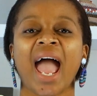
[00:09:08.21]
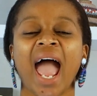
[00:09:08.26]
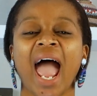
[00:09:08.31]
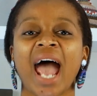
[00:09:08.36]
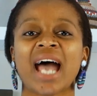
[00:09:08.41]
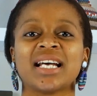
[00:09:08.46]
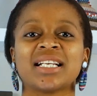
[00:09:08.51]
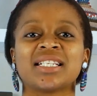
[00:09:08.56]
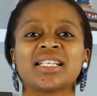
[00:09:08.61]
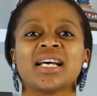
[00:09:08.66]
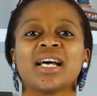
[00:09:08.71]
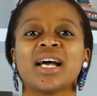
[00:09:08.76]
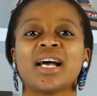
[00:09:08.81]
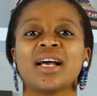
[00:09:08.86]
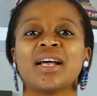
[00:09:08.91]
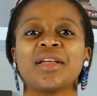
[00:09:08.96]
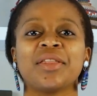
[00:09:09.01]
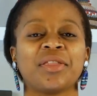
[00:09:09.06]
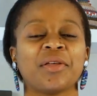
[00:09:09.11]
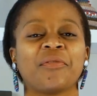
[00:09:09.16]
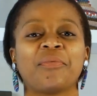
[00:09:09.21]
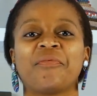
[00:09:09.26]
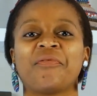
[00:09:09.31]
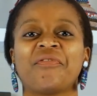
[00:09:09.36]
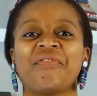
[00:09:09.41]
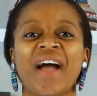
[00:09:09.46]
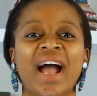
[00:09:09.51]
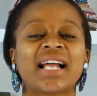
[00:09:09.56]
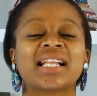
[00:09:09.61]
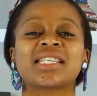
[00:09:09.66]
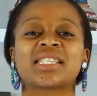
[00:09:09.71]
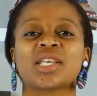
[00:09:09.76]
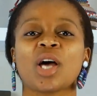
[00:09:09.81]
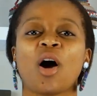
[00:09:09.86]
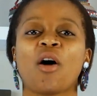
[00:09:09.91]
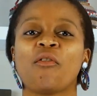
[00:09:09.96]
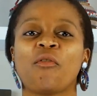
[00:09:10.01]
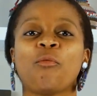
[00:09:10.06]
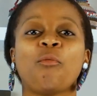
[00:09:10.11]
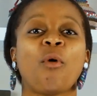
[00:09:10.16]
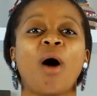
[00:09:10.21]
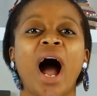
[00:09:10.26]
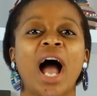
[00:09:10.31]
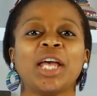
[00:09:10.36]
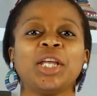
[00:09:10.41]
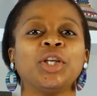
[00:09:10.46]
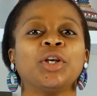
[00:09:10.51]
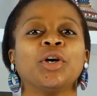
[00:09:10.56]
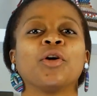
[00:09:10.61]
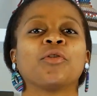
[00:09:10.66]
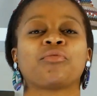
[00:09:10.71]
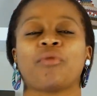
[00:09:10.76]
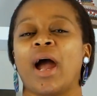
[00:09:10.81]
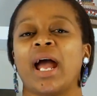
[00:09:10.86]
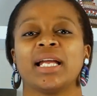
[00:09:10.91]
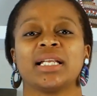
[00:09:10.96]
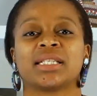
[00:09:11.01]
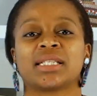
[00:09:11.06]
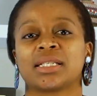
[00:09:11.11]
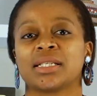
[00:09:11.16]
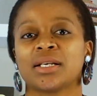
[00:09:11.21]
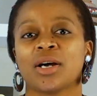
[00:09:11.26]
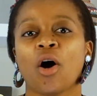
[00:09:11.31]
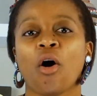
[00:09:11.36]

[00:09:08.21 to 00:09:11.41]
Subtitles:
add the facts of why you're right